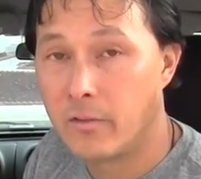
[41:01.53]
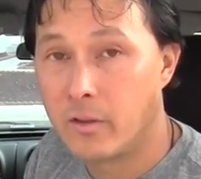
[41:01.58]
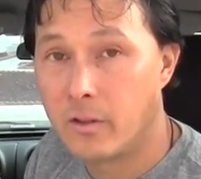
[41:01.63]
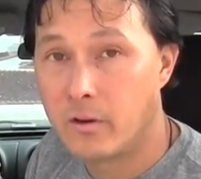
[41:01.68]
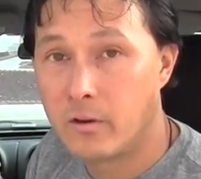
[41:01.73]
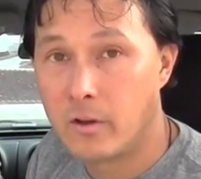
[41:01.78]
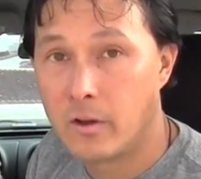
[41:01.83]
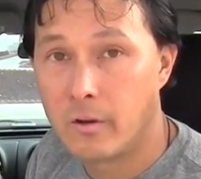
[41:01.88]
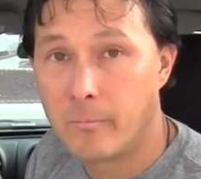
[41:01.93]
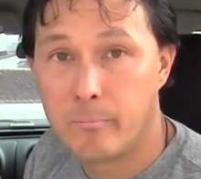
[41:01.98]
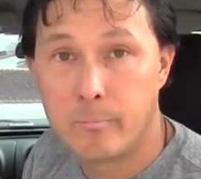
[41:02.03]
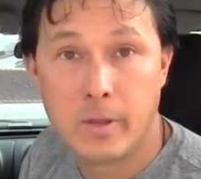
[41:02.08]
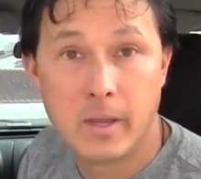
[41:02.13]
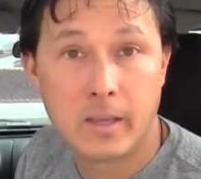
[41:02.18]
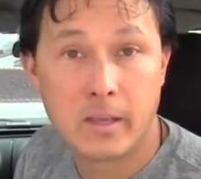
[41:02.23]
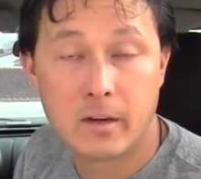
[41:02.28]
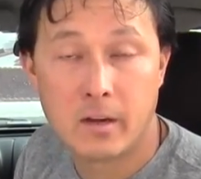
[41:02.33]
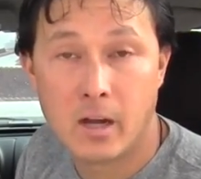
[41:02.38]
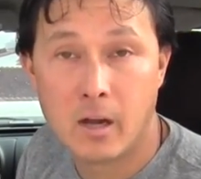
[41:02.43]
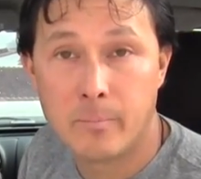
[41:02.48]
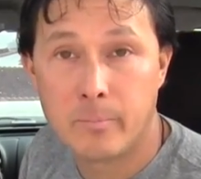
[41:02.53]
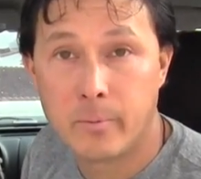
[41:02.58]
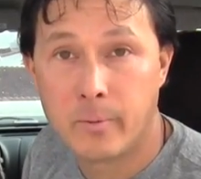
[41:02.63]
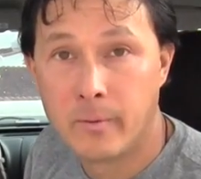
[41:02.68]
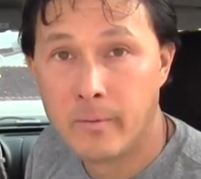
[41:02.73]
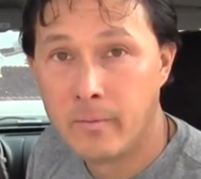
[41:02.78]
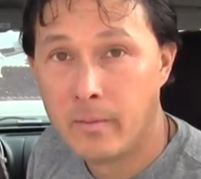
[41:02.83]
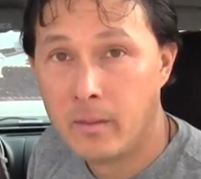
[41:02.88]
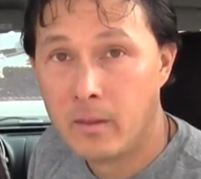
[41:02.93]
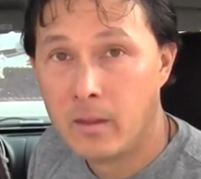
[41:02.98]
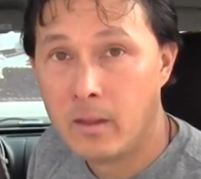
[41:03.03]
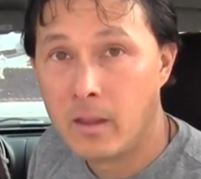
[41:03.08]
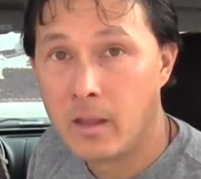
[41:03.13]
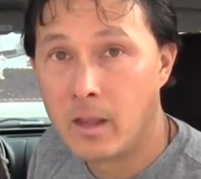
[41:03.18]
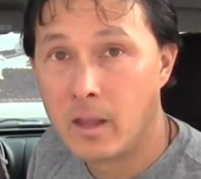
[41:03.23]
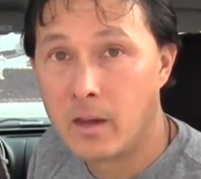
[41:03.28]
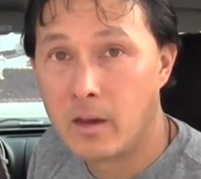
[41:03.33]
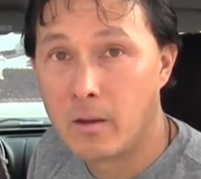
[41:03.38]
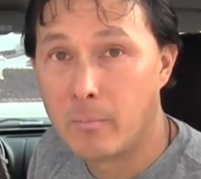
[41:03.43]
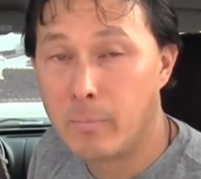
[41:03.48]
and then uh, pick it up
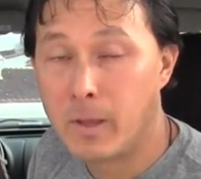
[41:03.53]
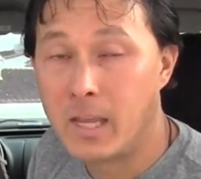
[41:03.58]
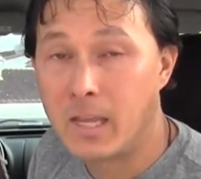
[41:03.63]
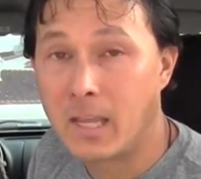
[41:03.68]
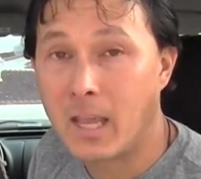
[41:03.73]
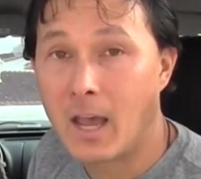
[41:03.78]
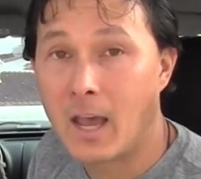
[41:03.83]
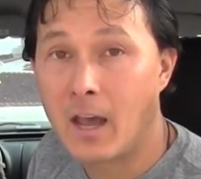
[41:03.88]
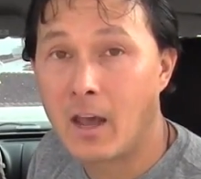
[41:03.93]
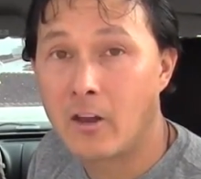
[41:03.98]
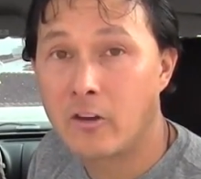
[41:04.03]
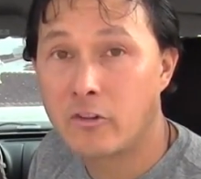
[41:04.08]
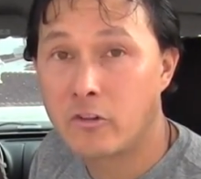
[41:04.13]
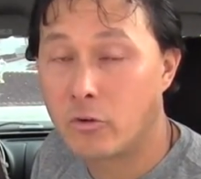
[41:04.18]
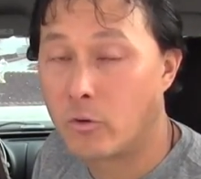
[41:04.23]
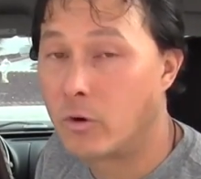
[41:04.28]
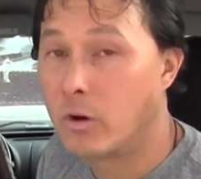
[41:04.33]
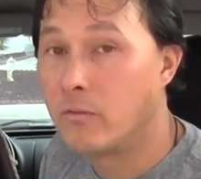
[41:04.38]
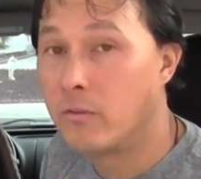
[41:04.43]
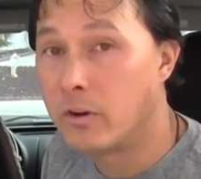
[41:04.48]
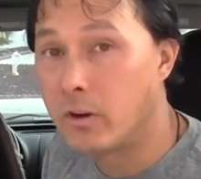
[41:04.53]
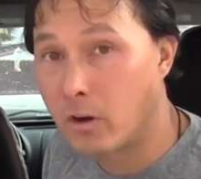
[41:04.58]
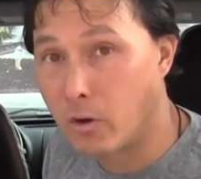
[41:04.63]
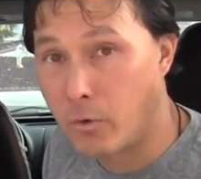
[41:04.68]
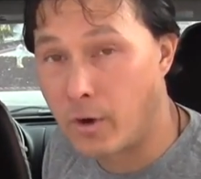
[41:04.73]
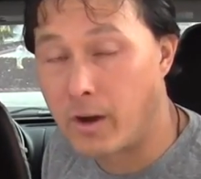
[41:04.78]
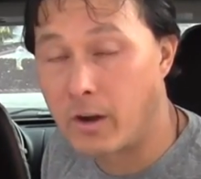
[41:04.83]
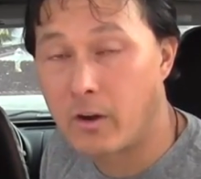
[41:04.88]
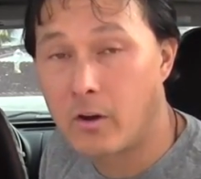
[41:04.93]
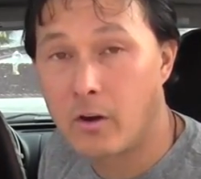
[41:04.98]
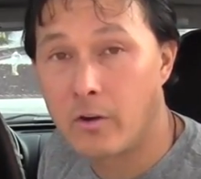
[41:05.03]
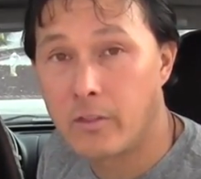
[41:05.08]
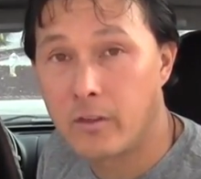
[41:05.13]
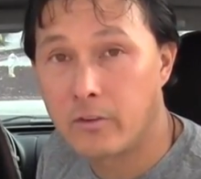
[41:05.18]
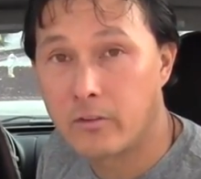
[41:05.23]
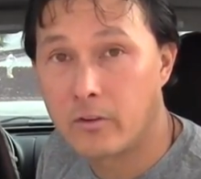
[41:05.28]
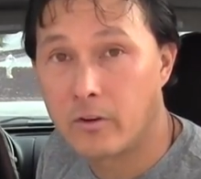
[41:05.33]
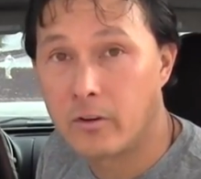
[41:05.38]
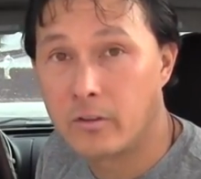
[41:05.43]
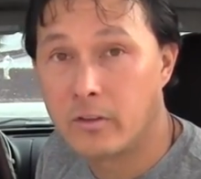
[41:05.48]
and uh, pay cash or even a credit card. They
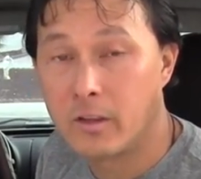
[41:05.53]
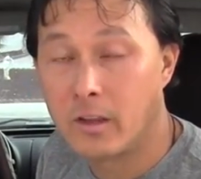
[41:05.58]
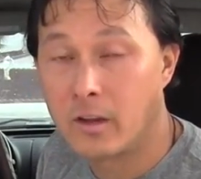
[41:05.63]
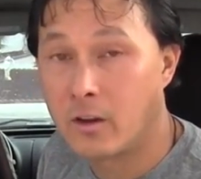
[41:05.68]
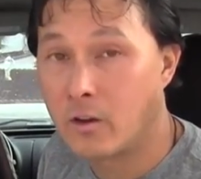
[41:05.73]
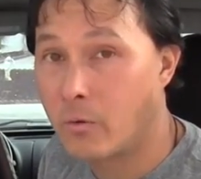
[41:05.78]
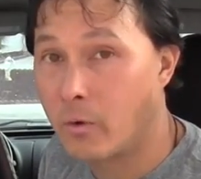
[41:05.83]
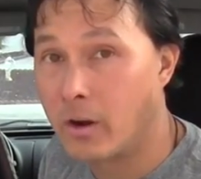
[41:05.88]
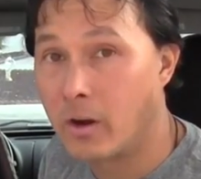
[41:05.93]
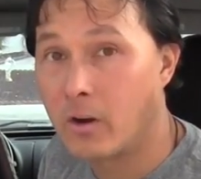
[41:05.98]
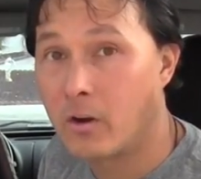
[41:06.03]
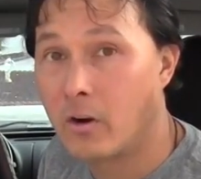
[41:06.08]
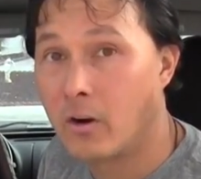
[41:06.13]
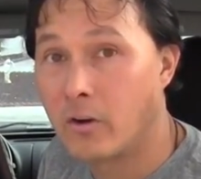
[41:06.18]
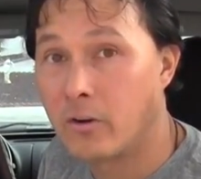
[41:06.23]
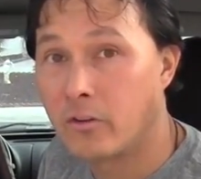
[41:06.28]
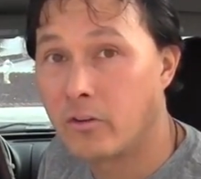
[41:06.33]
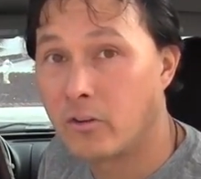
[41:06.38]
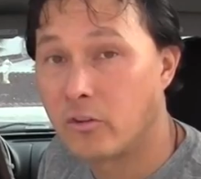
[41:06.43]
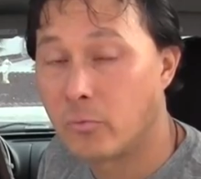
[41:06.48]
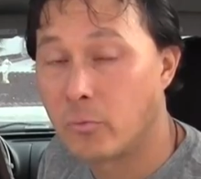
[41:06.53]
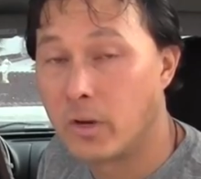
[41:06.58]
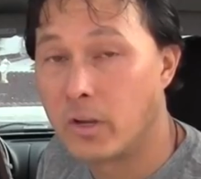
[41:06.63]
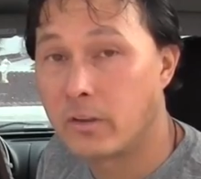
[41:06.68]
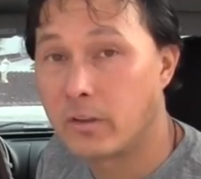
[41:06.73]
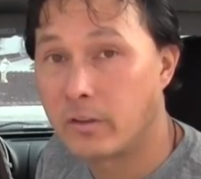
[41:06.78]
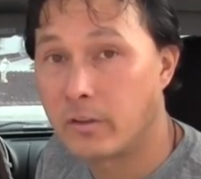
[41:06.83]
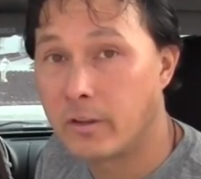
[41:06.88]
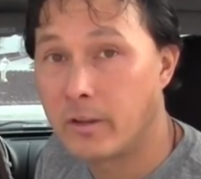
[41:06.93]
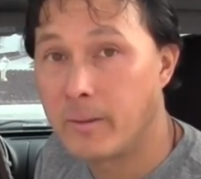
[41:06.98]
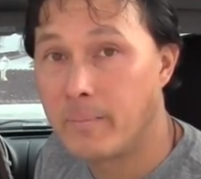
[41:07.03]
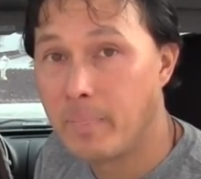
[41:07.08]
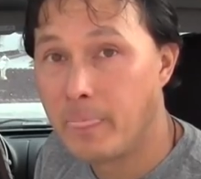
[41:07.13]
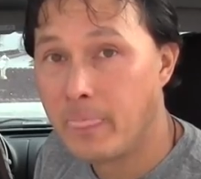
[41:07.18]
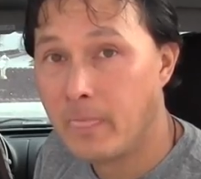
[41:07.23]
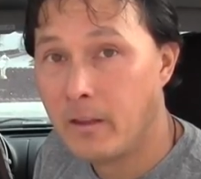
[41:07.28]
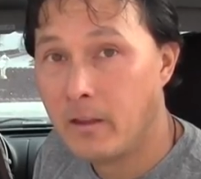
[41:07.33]
started taking credit cards just recently.